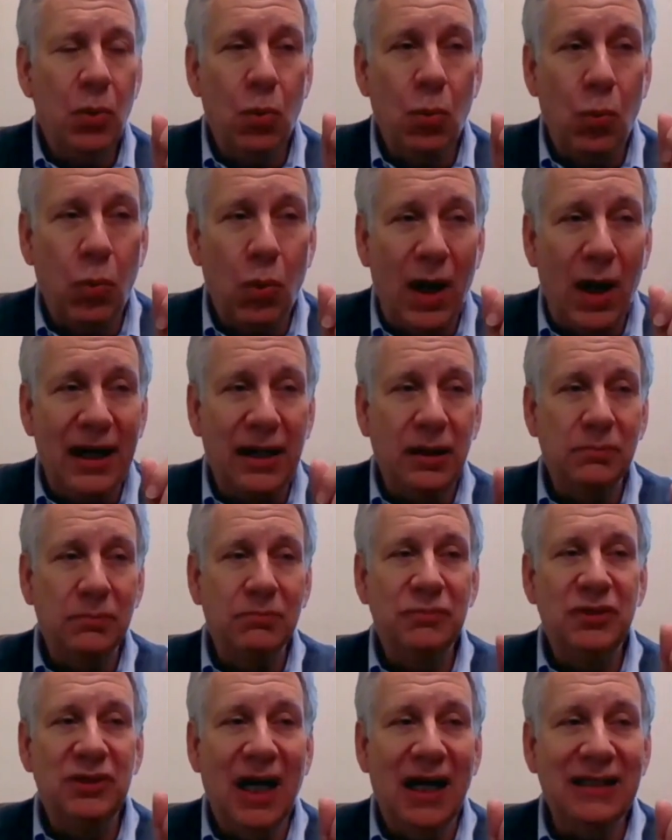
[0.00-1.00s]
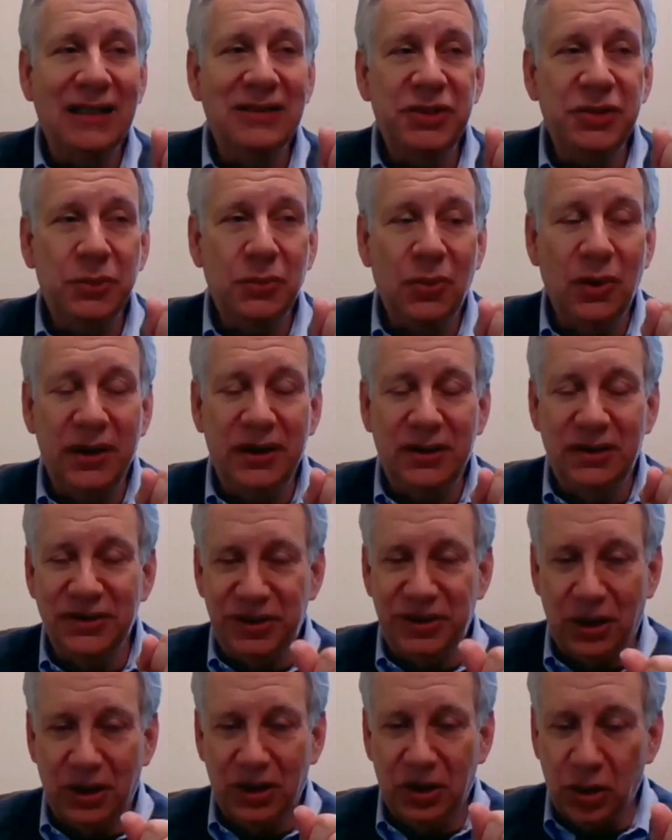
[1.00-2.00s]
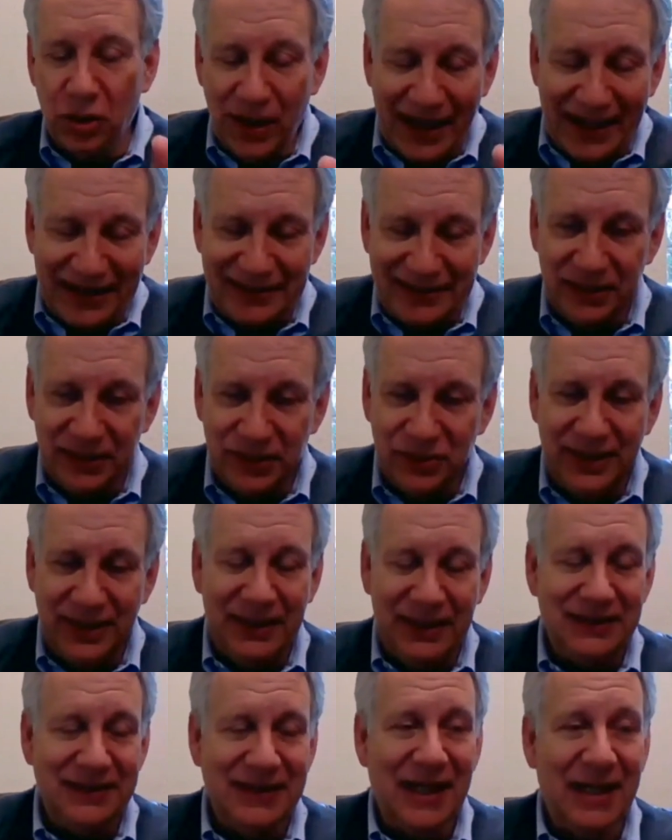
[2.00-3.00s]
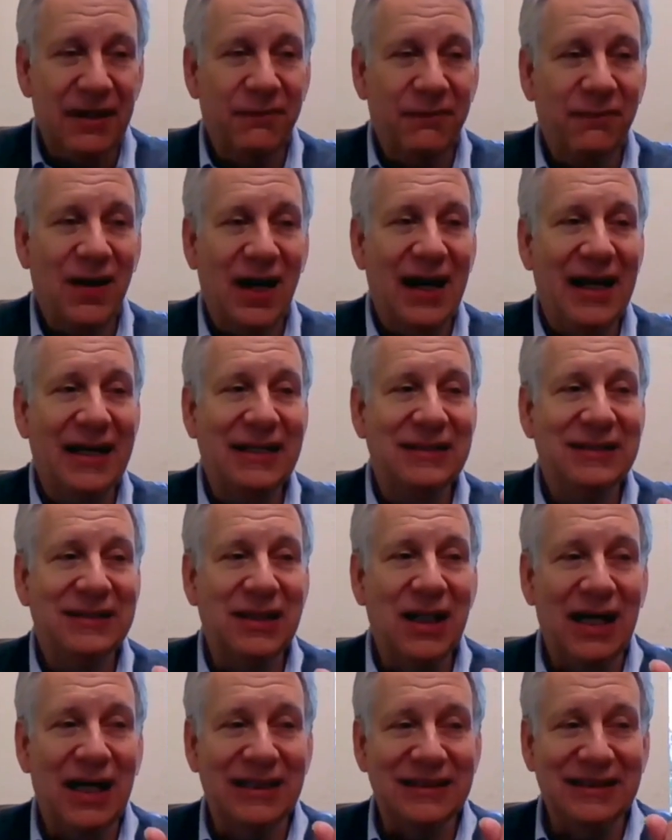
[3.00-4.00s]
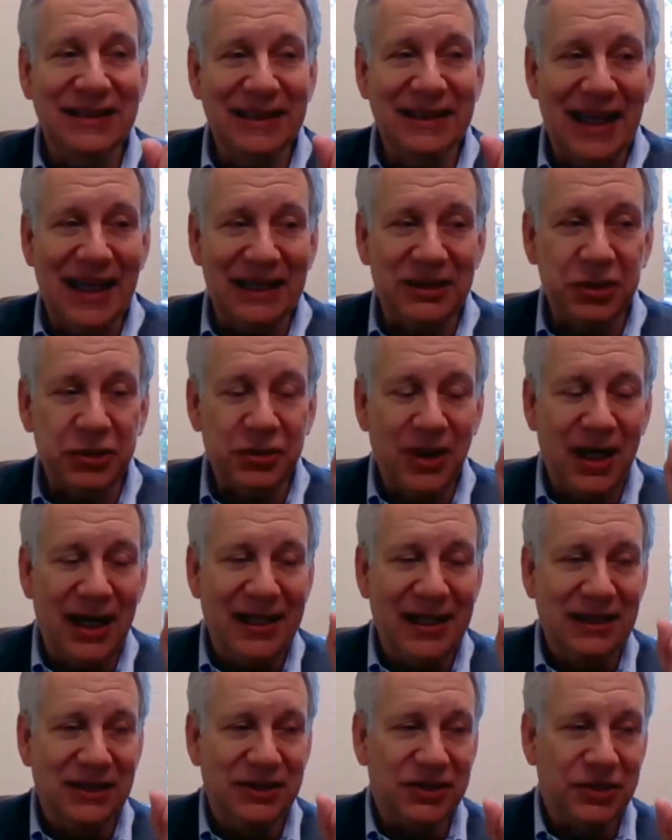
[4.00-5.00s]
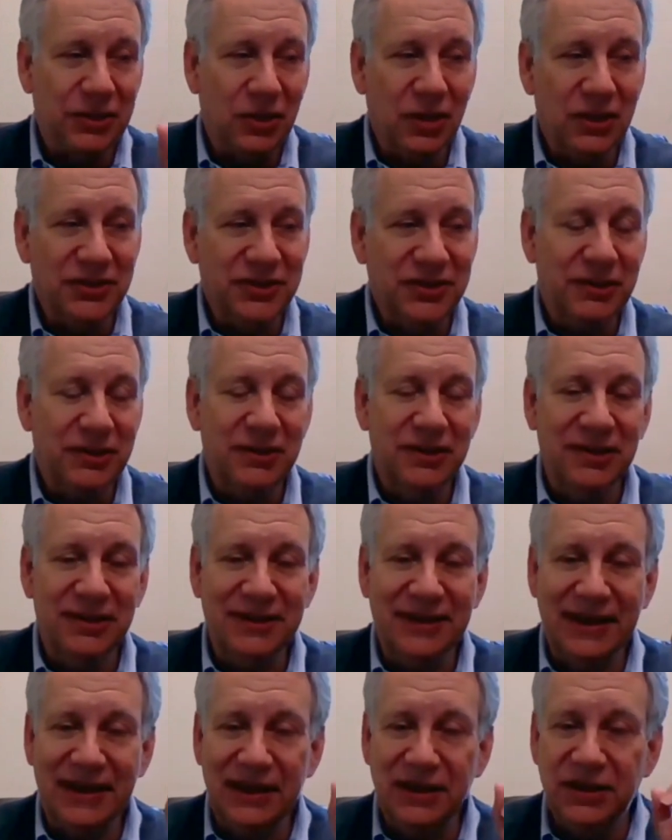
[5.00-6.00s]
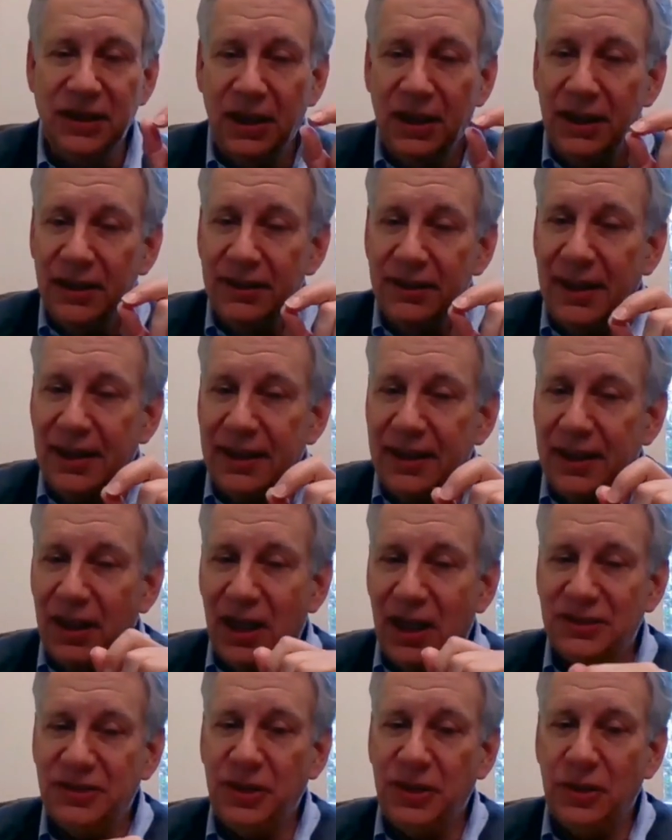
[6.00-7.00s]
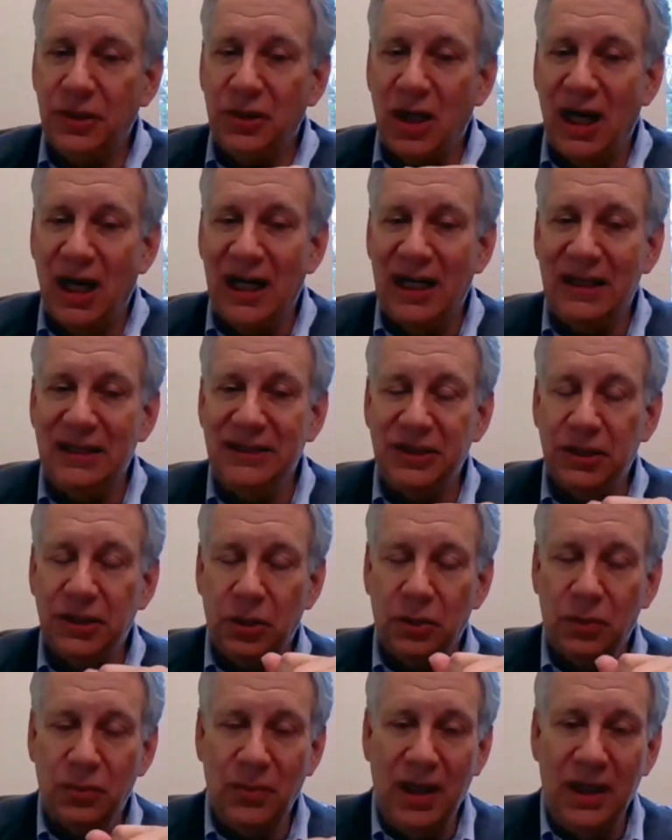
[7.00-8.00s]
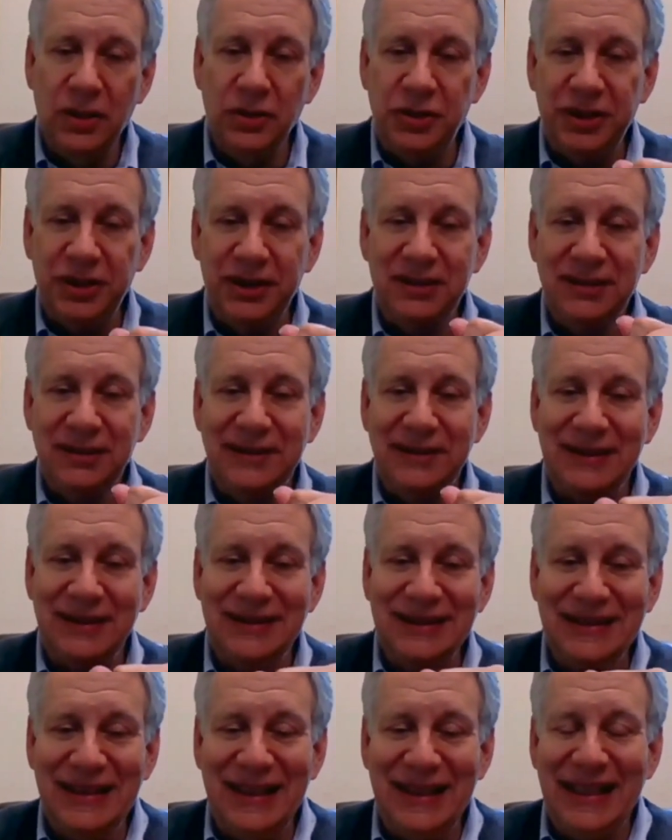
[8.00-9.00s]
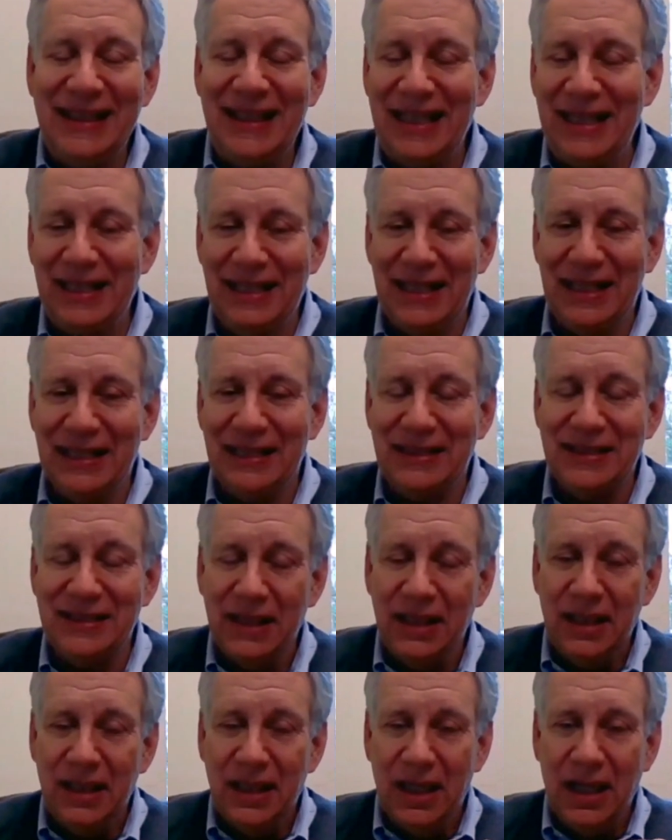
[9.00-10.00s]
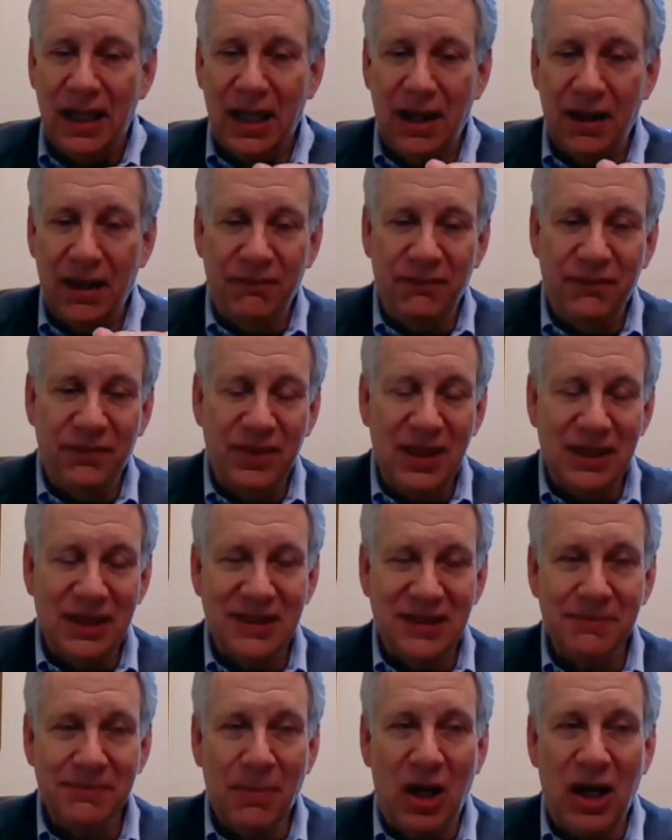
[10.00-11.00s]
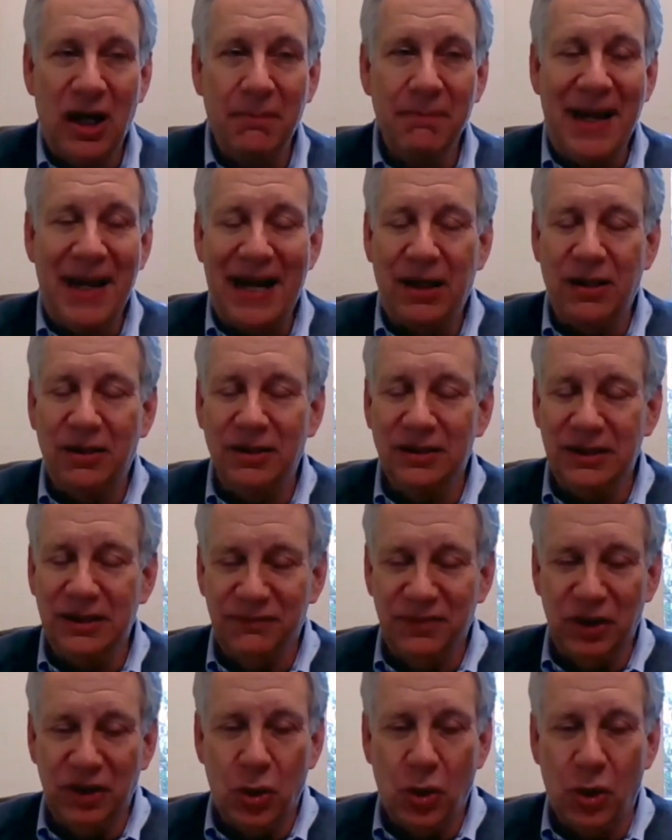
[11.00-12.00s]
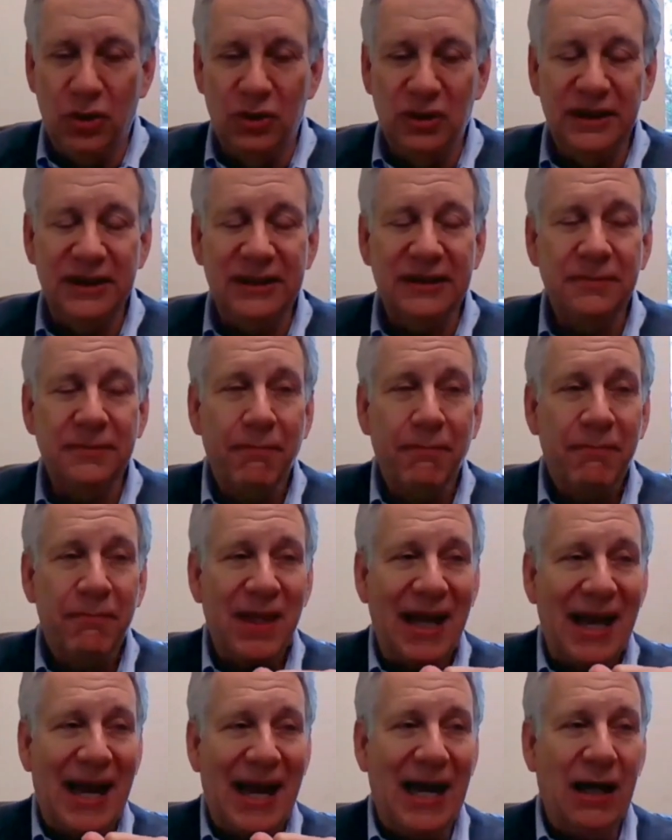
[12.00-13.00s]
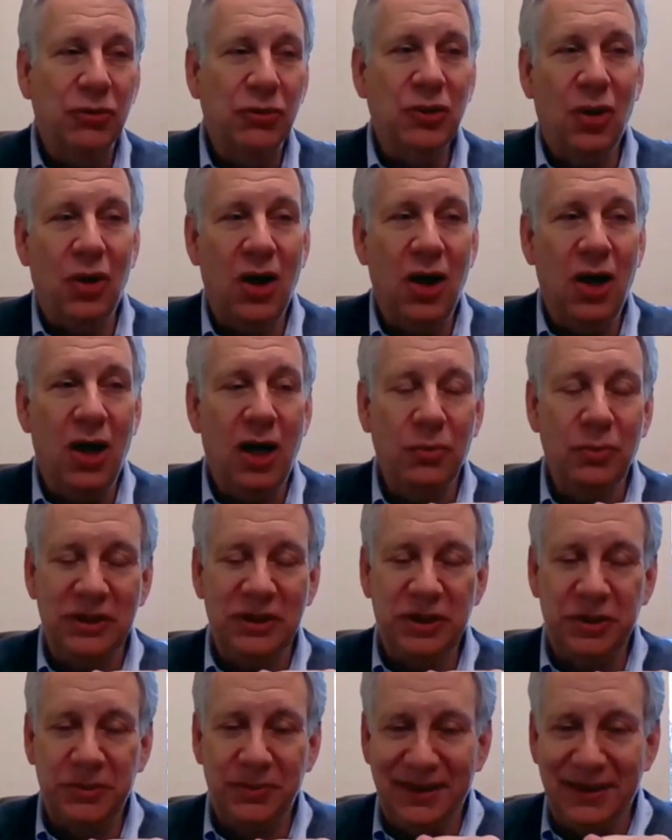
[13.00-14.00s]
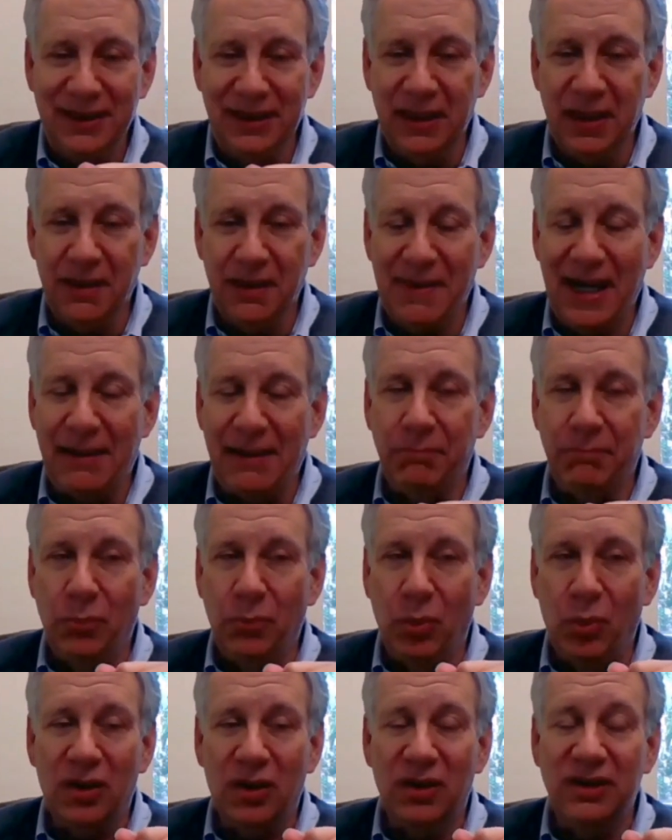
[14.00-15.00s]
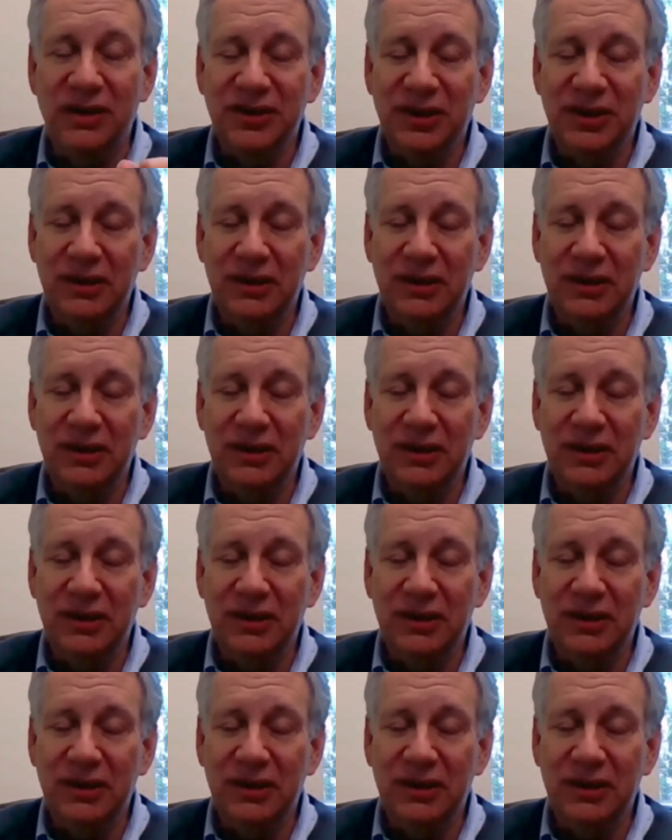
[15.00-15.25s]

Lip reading: While nonsteroidals are classically identified as causing gastritis or ulcer disease, they can also cause erosions and leakiness of the small bowel and of the colon. Alcohol, which we think about more as